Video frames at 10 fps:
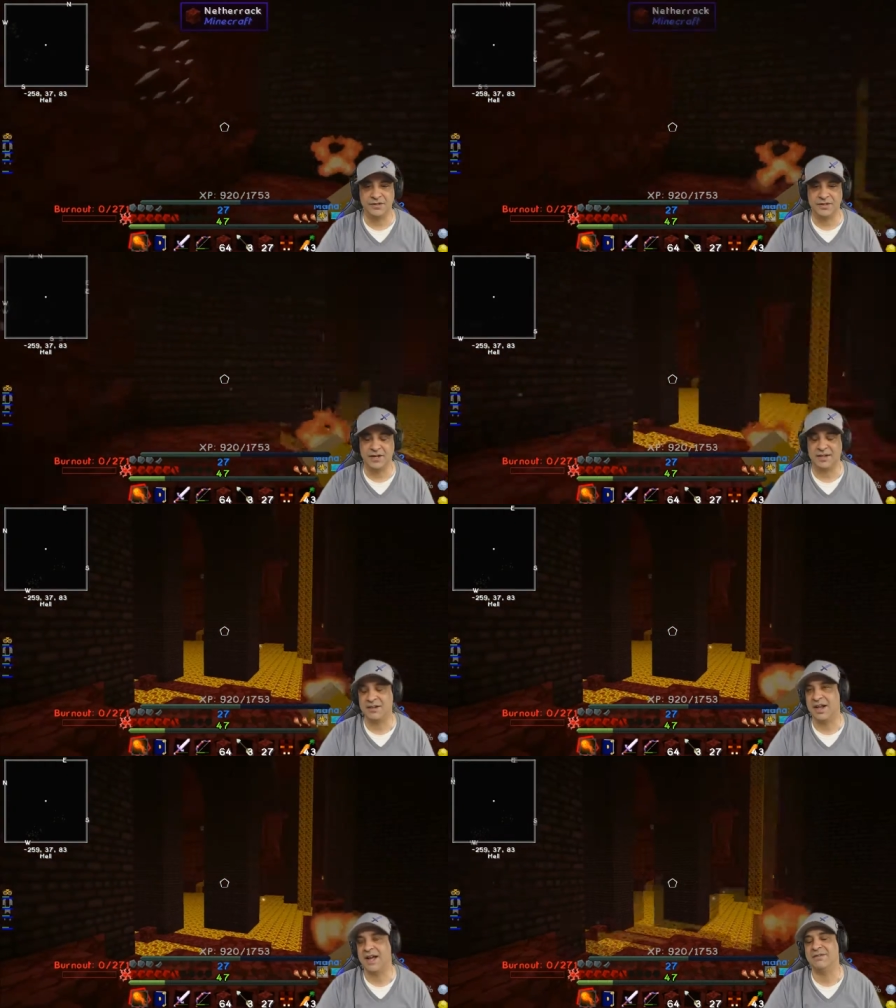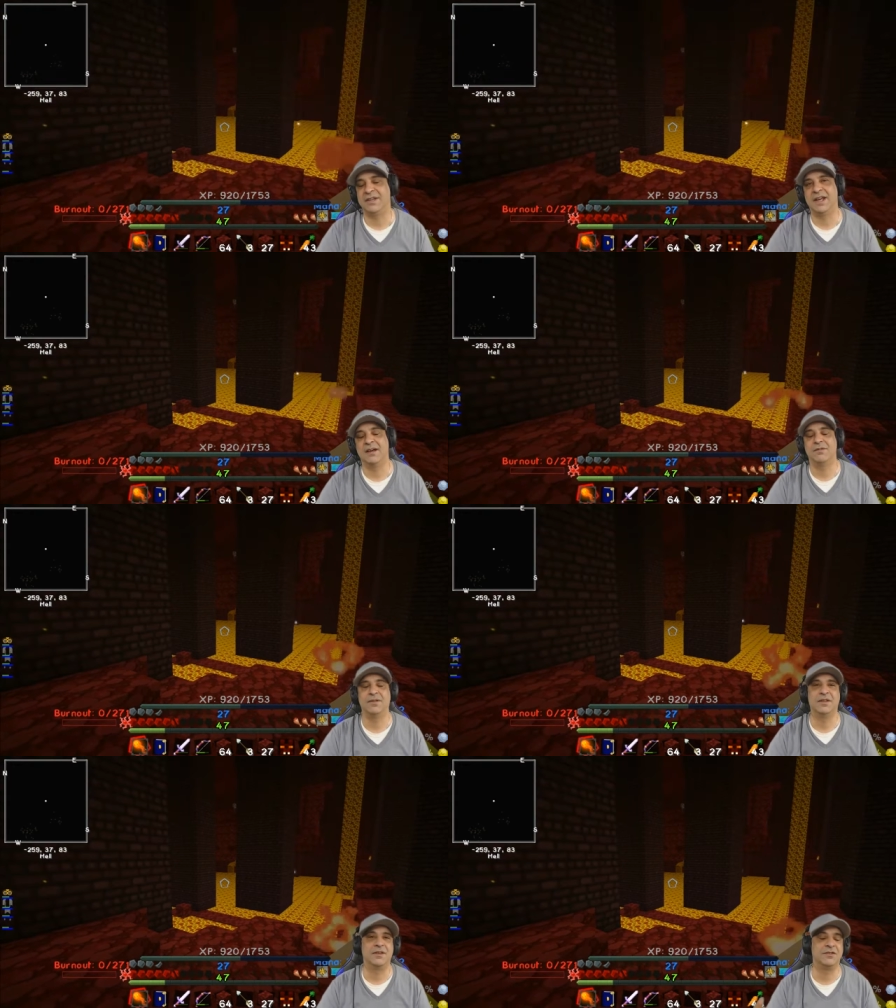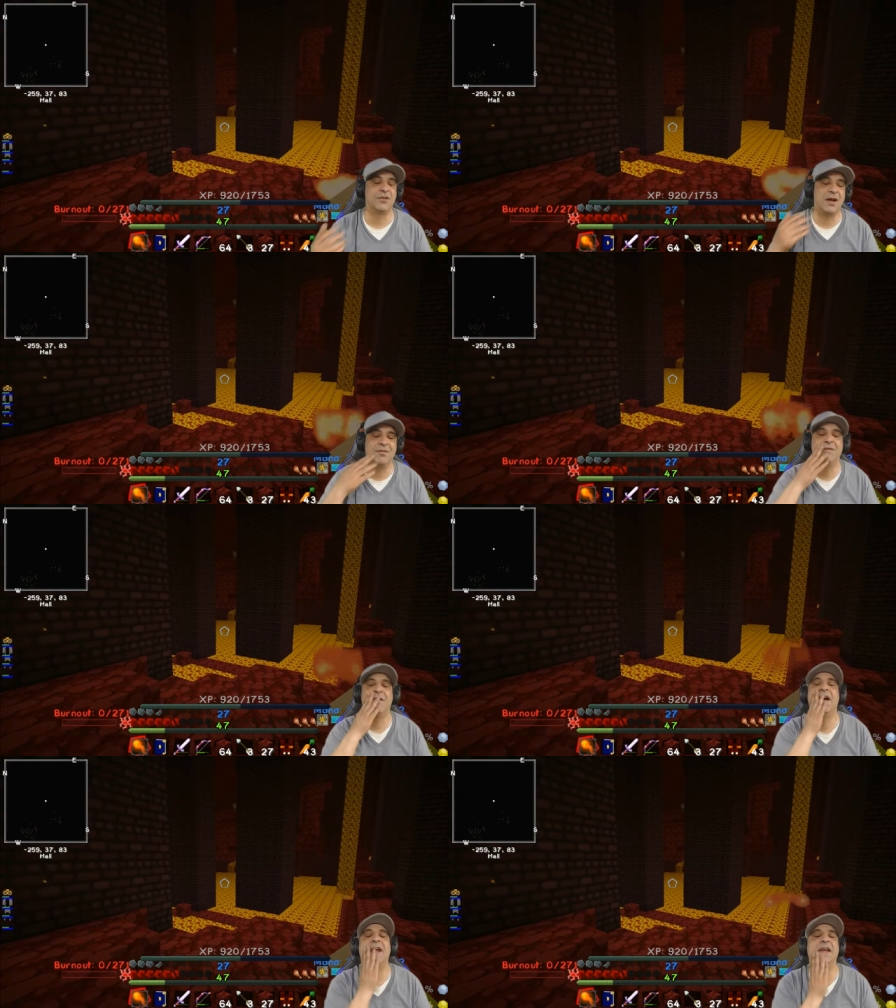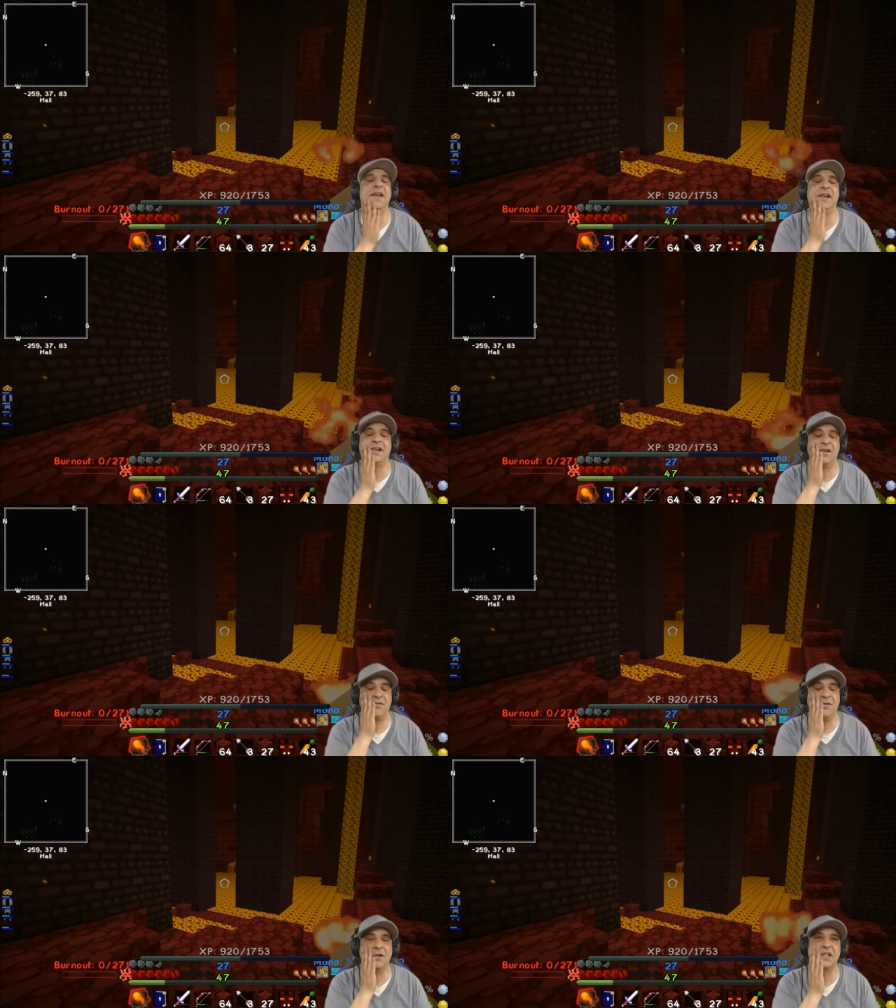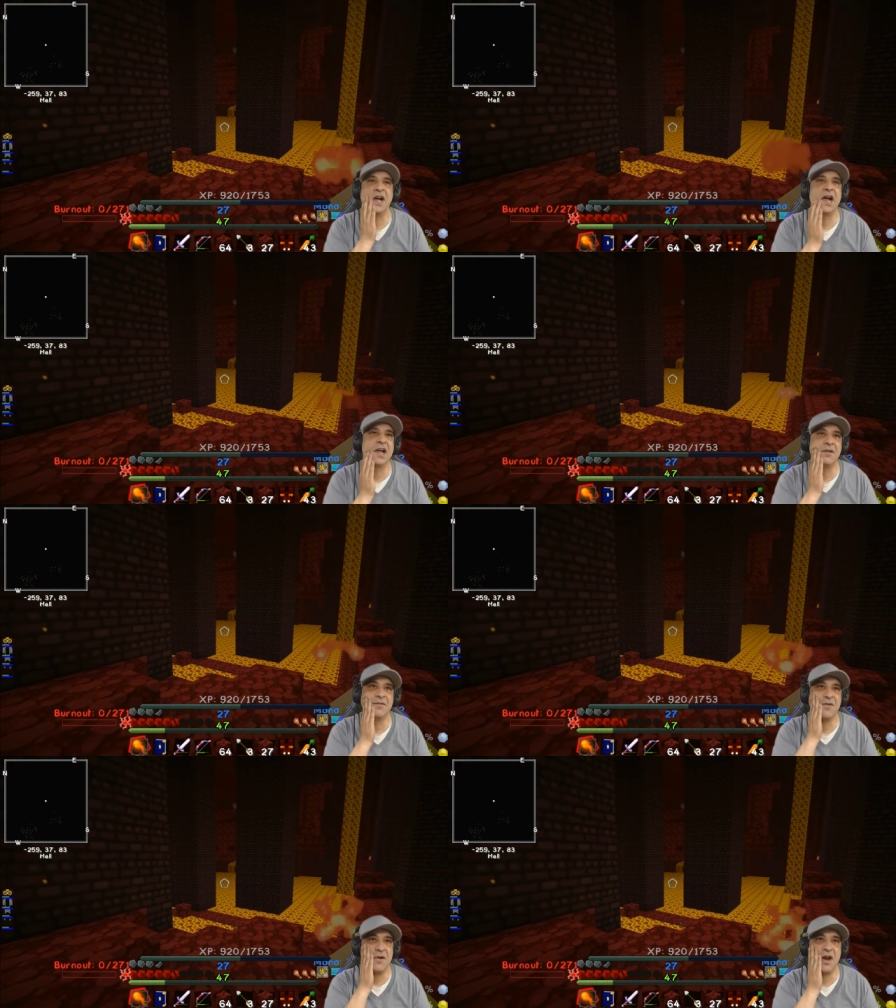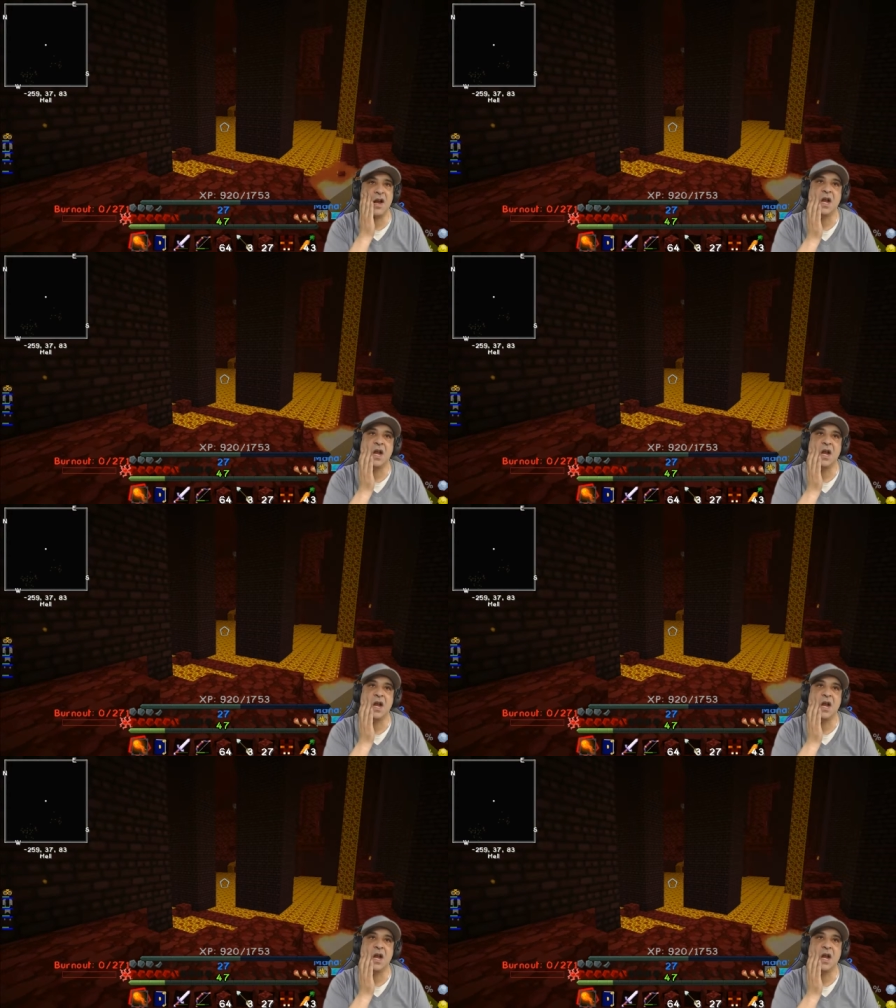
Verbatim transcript: So I'm going to have to get the drop four, eight, four times, four.